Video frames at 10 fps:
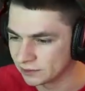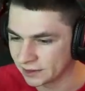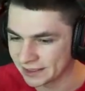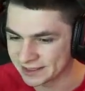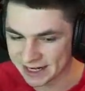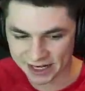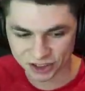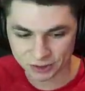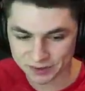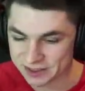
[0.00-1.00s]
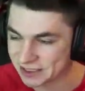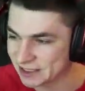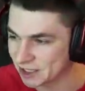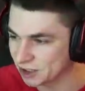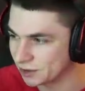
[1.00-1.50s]
Like, it's actually been
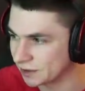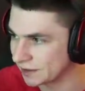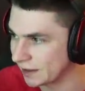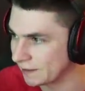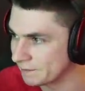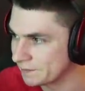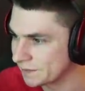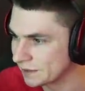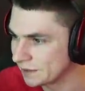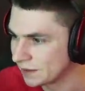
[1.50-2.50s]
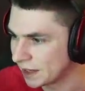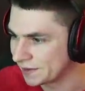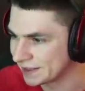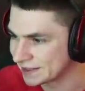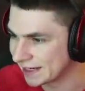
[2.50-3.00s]
such a long time. I
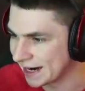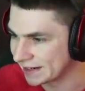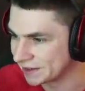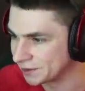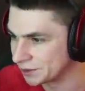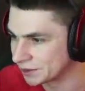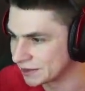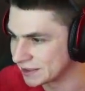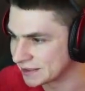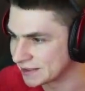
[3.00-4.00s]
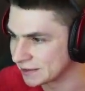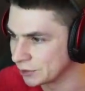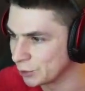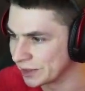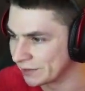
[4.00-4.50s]
think it's lagging a little because it's
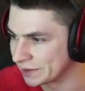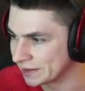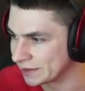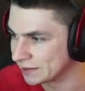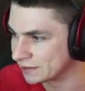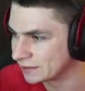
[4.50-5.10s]
loading everything in.